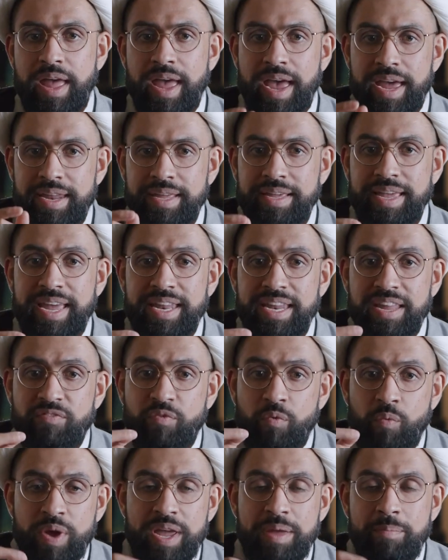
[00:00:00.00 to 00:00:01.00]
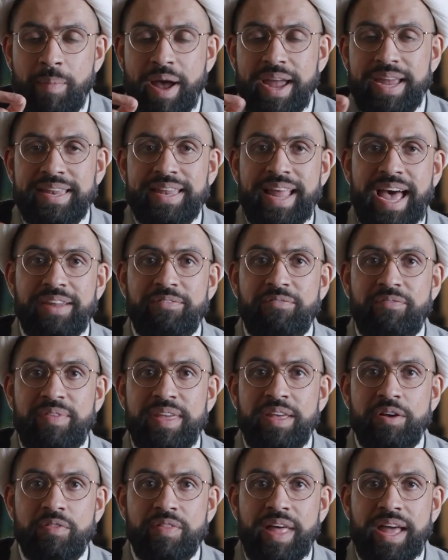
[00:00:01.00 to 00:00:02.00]
And again, if we might not
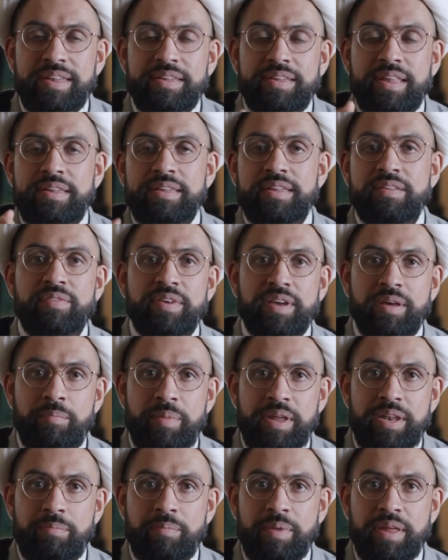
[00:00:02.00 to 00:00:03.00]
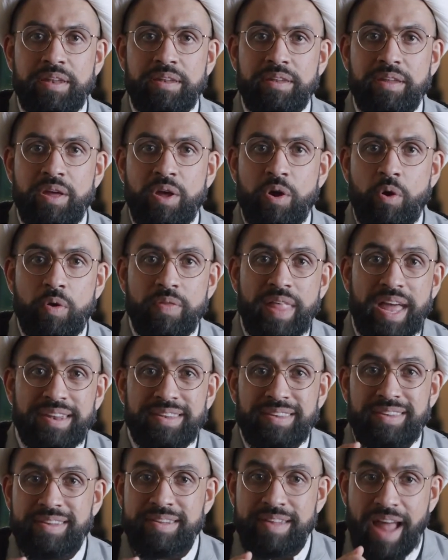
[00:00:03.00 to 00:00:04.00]
feel that sense of commitment or
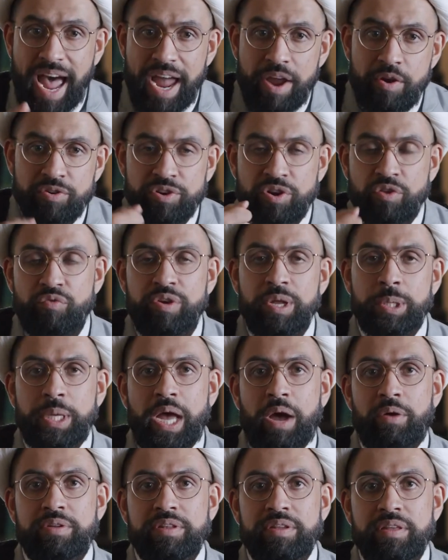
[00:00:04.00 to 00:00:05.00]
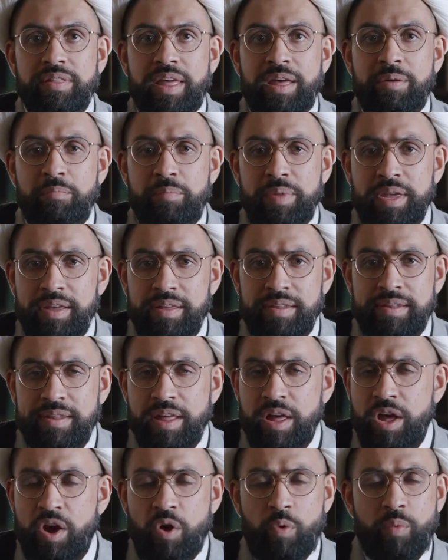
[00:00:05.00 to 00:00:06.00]
that desire to reach out to them because
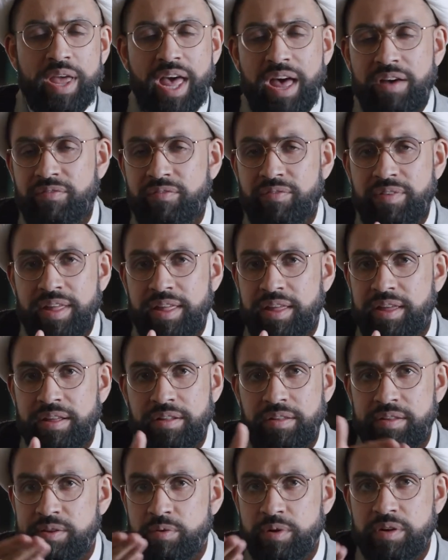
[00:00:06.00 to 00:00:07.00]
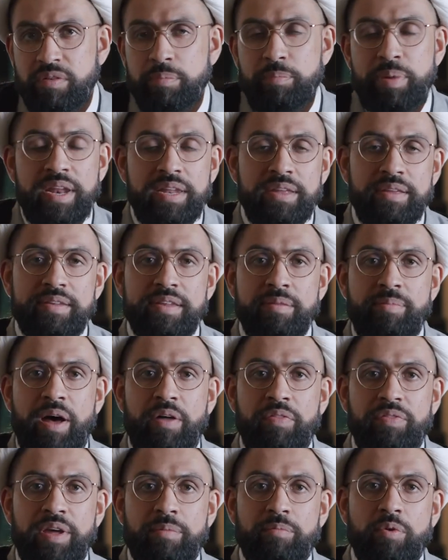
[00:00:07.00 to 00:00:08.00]
we have ill sort of opinions
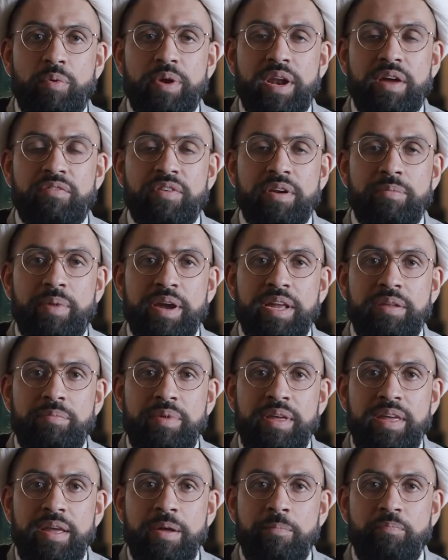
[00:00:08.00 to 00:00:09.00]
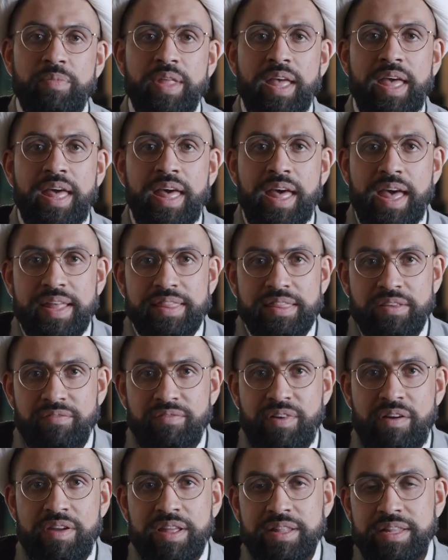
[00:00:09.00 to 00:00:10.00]
about them or whatever it might be, at the
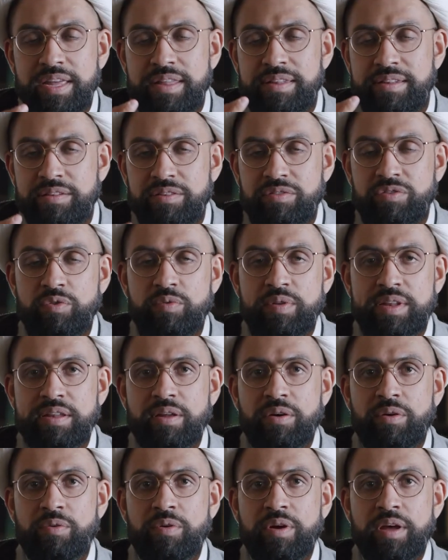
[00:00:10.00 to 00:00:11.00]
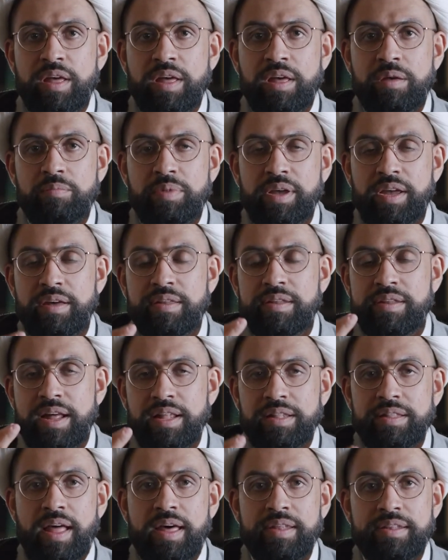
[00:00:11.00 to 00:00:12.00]
very least, do so because
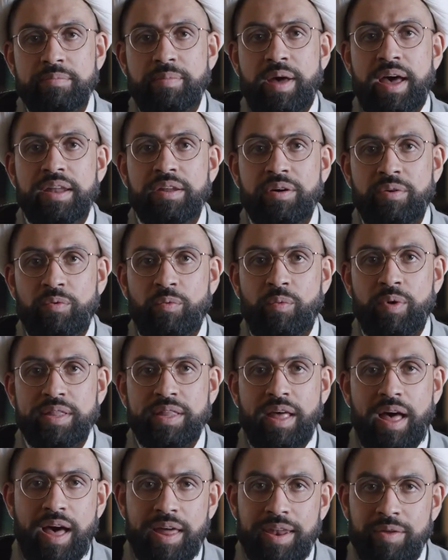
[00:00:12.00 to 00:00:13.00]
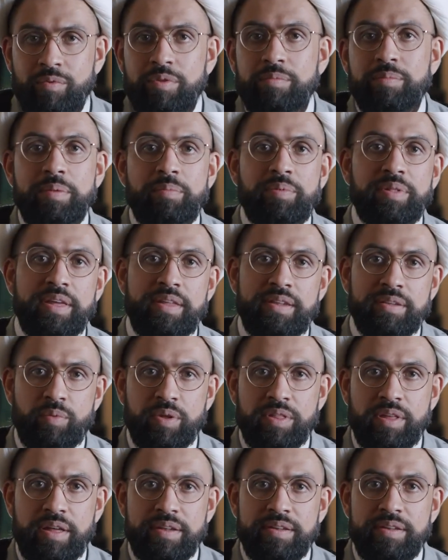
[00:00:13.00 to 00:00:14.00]
Allah Subhanahu wa Ta'ala will be pleased
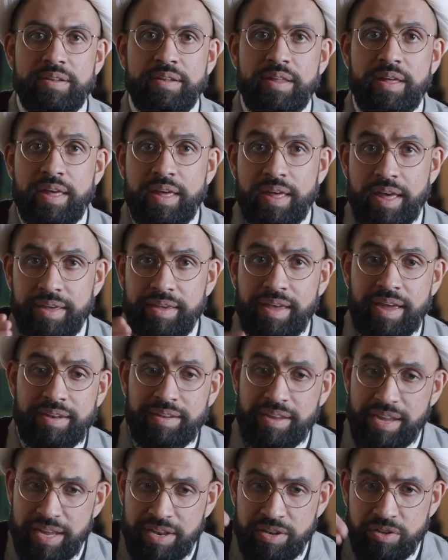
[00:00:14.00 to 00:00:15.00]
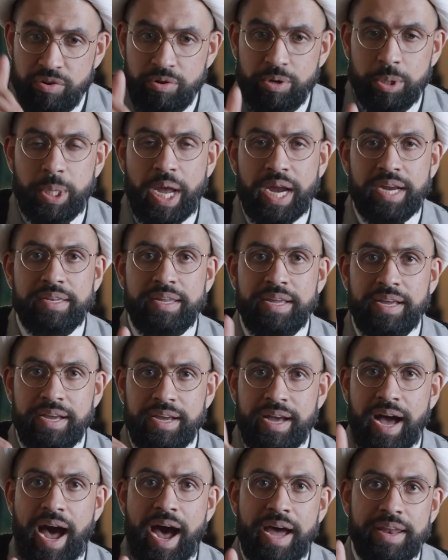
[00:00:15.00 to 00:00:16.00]
with us. Again, interjecting
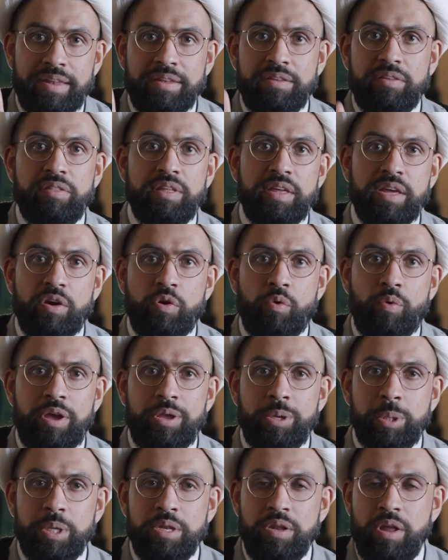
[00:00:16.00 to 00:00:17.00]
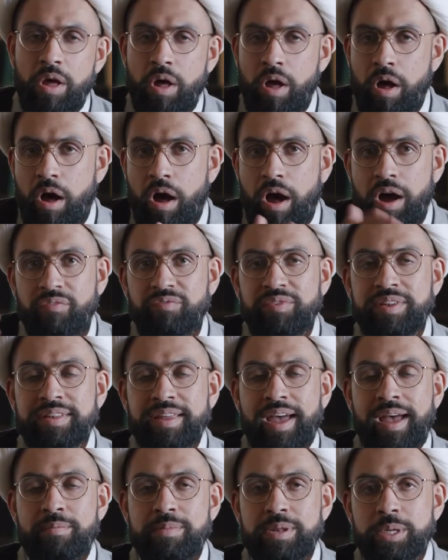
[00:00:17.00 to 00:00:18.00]
God into the equation
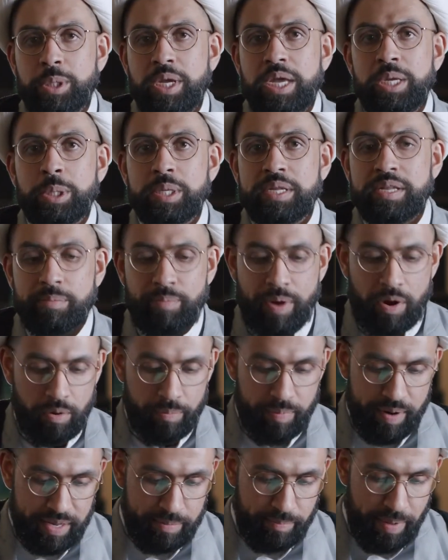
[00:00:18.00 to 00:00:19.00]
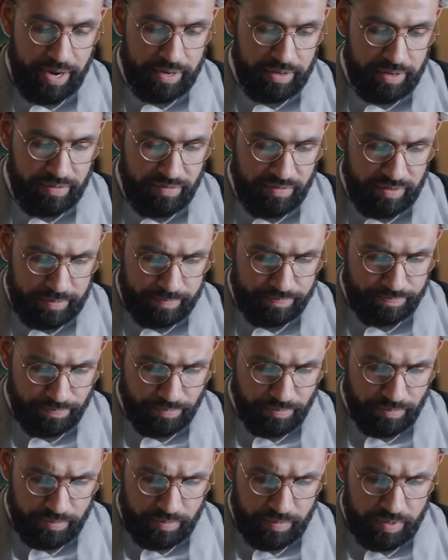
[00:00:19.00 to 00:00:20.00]
oftentimes changes up our perspective
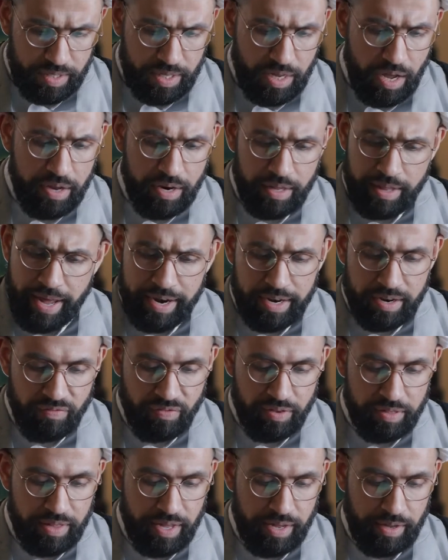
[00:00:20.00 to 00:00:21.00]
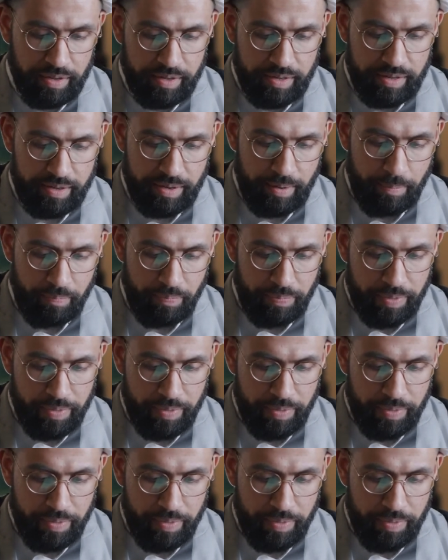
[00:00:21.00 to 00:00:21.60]
on a lot of different things.